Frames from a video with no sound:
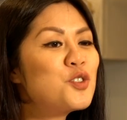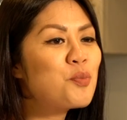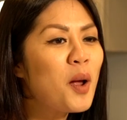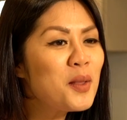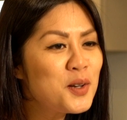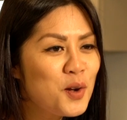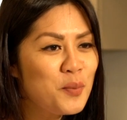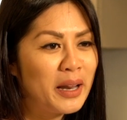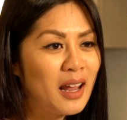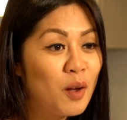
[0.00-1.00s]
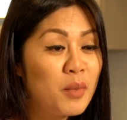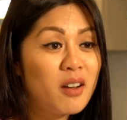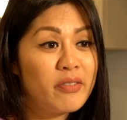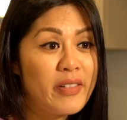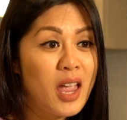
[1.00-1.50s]
you probably know by now, I'm
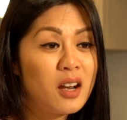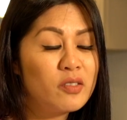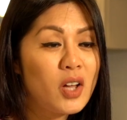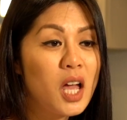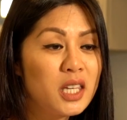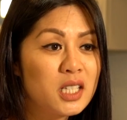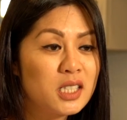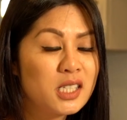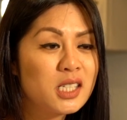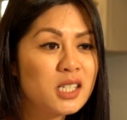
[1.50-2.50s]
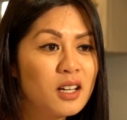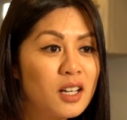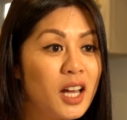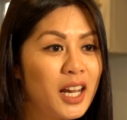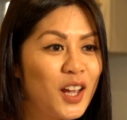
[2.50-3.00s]
not a fan of onions,
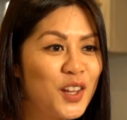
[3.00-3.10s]
cutting